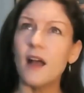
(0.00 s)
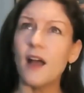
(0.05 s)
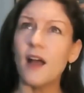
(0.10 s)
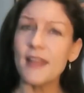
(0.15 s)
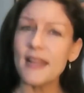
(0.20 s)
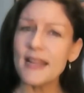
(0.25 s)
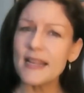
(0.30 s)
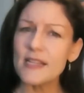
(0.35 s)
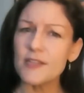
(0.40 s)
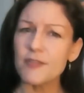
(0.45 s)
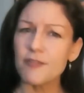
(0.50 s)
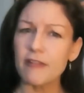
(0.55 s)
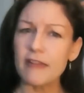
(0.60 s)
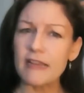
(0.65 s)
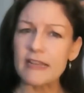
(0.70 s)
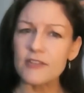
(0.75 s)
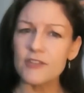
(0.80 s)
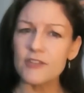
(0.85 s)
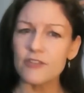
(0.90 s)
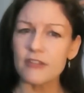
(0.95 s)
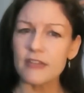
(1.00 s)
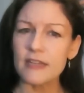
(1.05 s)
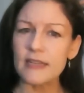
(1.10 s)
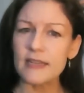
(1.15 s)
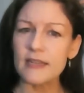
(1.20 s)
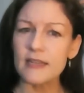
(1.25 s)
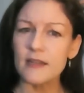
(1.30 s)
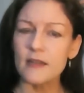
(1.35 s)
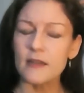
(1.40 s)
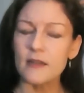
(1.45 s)
I think it's free
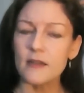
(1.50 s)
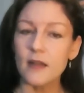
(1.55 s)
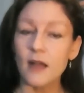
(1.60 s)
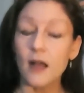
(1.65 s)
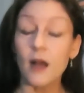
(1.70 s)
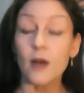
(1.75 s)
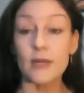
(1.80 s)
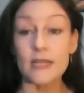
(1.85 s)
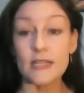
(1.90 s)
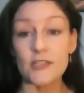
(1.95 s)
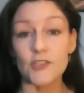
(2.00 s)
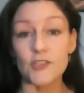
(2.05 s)
entry. I'll need